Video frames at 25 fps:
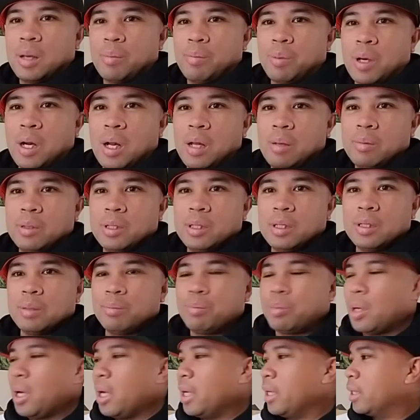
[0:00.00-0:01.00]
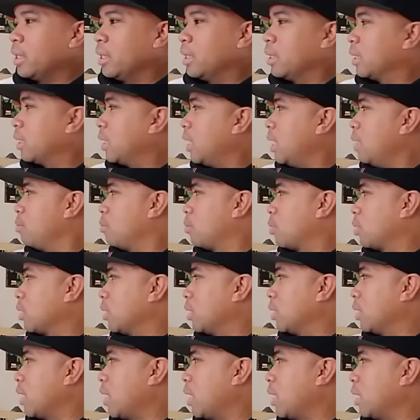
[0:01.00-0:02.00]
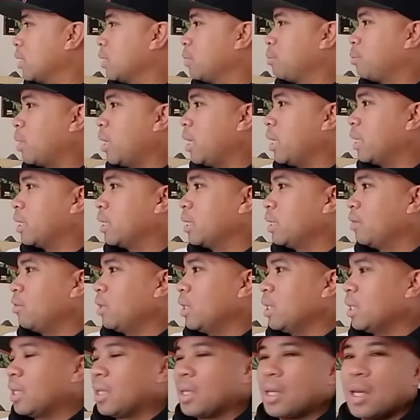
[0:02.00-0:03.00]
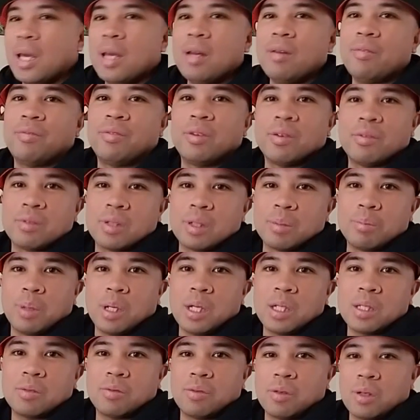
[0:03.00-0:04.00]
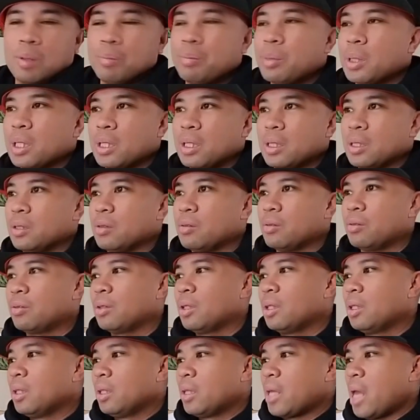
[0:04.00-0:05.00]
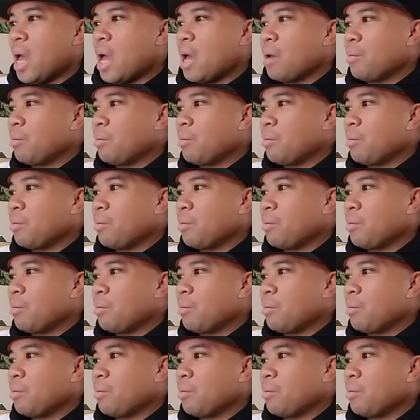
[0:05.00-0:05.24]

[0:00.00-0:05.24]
probably couldn't get more than that. You probably couldn't even get $50 for it because of how